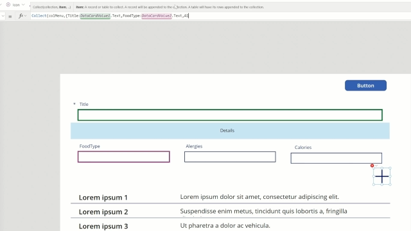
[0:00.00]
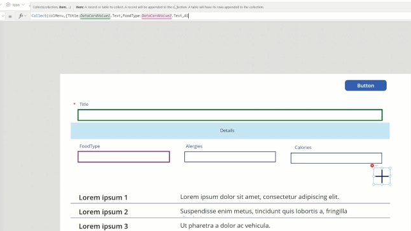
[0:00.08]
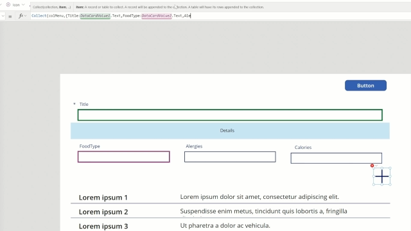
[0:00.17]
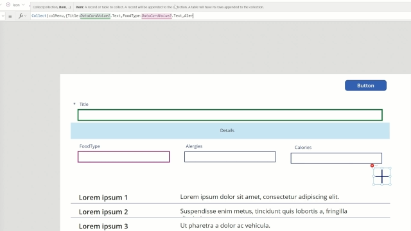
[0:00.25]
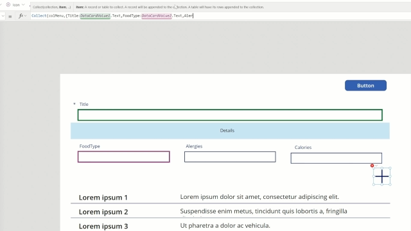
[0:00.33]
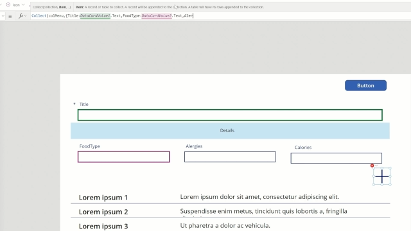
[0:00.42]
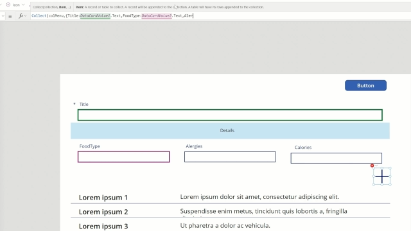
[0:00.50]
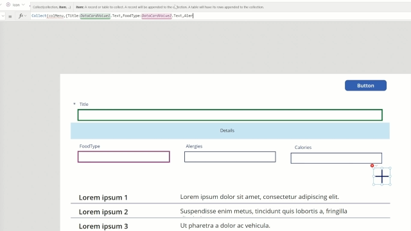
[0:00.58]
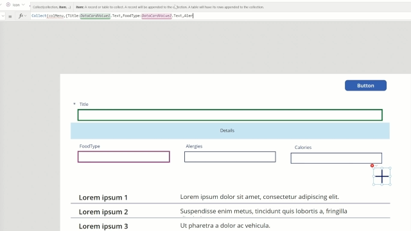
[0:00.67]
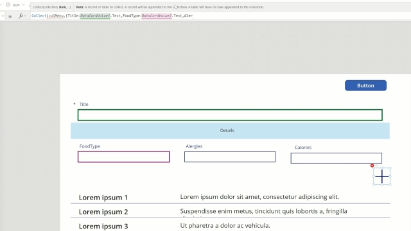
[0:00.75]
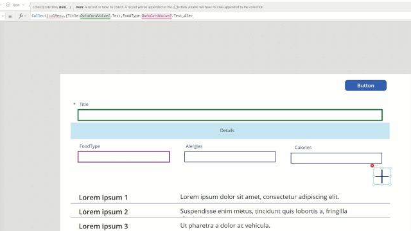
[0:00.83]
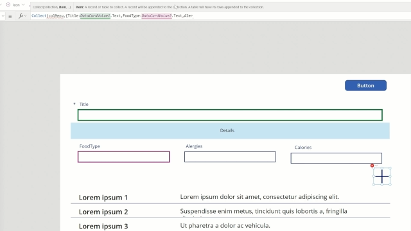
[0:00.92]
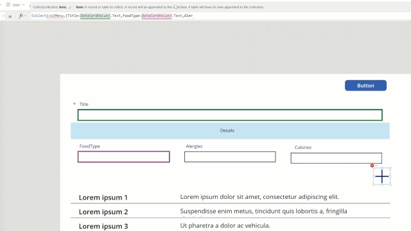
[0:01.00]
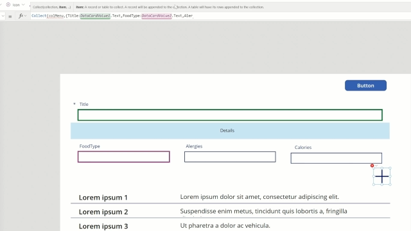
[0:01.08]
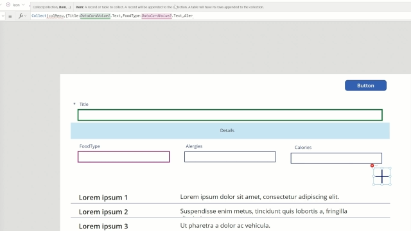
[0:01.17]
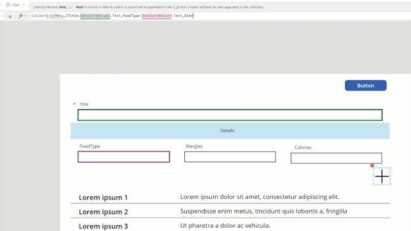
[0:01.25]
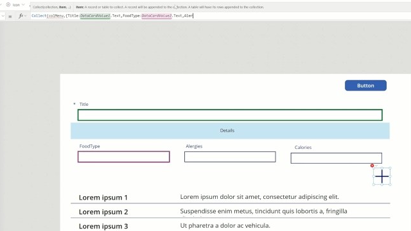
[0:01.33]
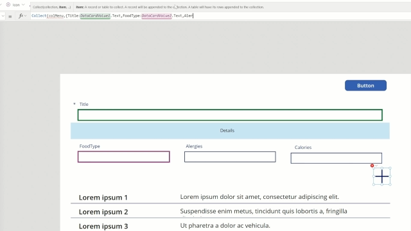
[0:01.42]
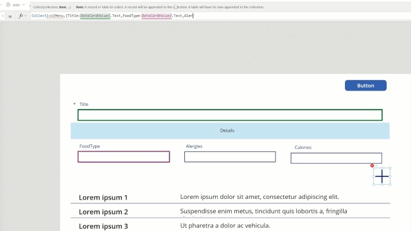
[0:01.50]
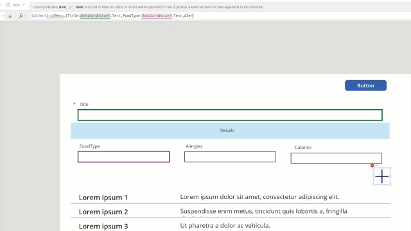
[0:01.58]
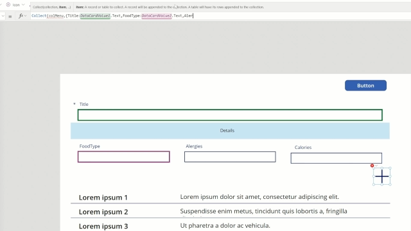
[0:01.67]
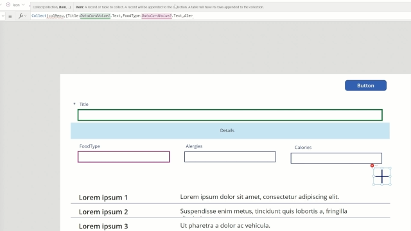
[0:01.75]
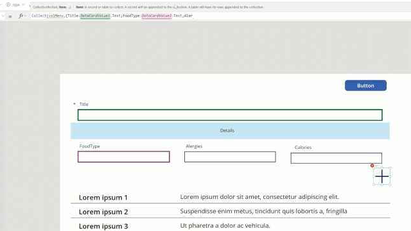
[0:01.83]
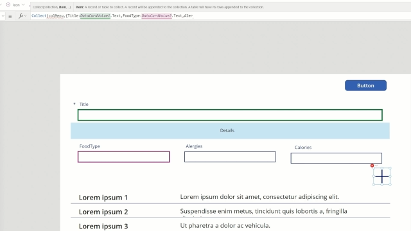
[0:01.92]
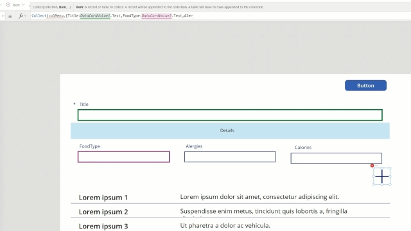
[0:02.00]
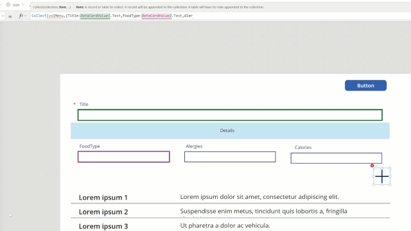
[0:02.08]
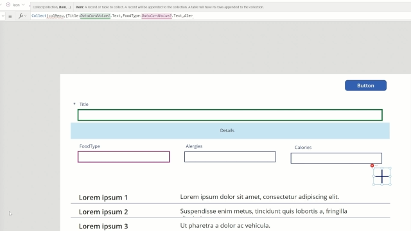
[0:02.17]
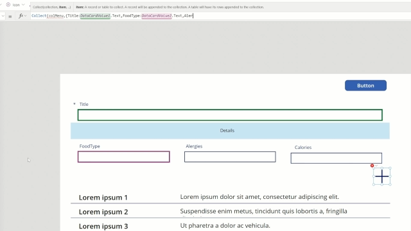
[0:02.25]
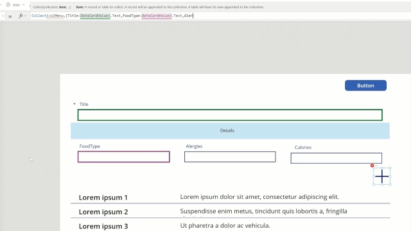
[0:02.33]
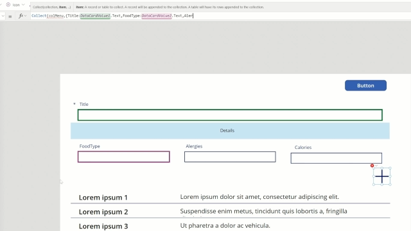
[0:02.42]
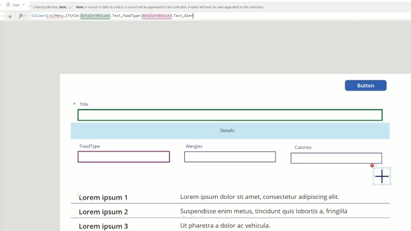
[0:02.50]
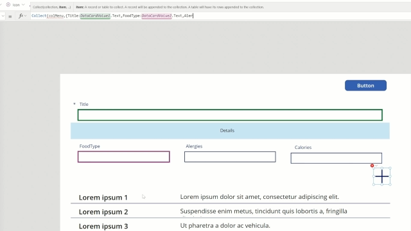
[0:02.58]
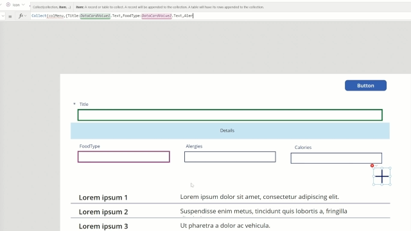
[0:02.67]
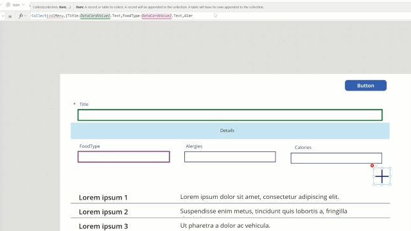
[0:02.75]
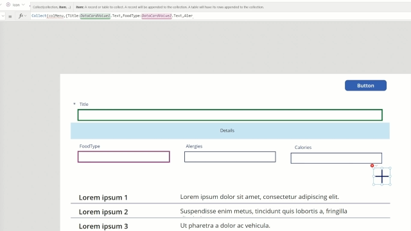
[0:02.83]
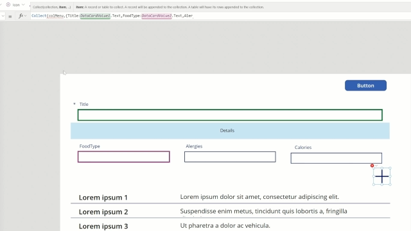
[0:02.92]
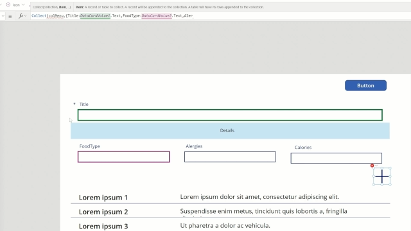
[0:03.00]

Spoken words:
[unreadable: no face in view]